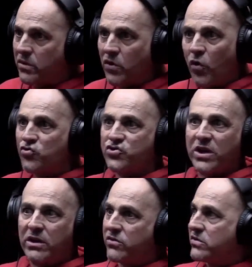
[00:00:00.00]

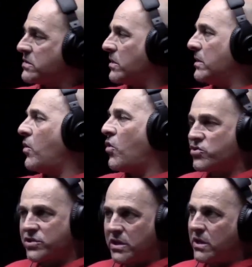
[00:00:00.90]
wholesalers, the
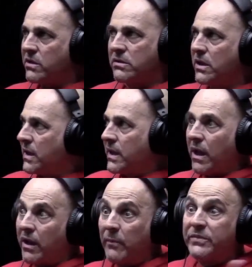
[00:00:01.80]
auction,
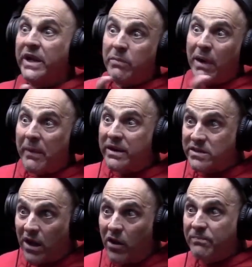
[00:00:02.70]
and I'm there by
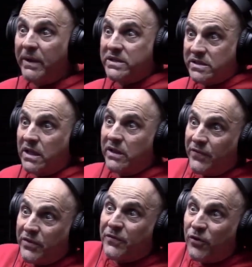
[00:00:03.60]
myself basically
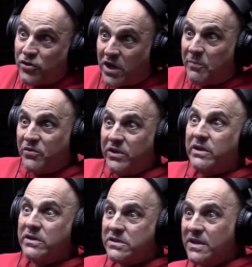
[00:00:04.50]
for the first couple of
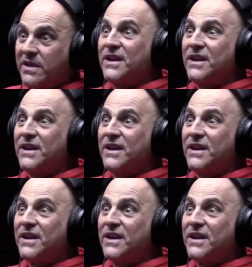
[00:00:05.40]
years,